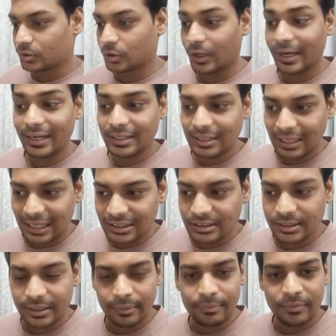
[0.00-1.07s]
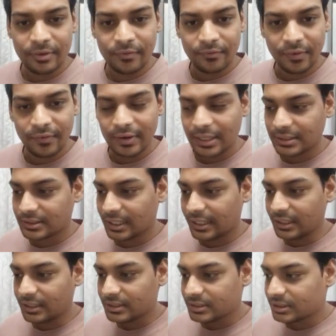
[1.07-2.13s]
So at last step we will
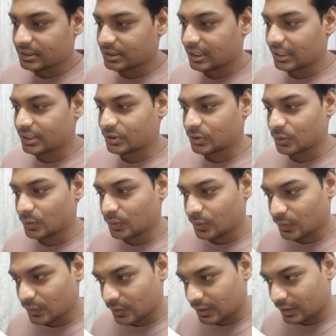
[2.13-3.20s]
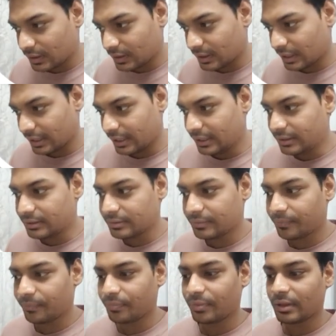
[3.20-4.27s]
assign 6 to current,
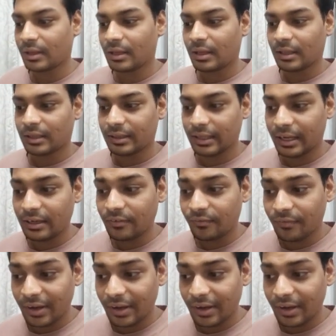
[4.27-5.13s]
then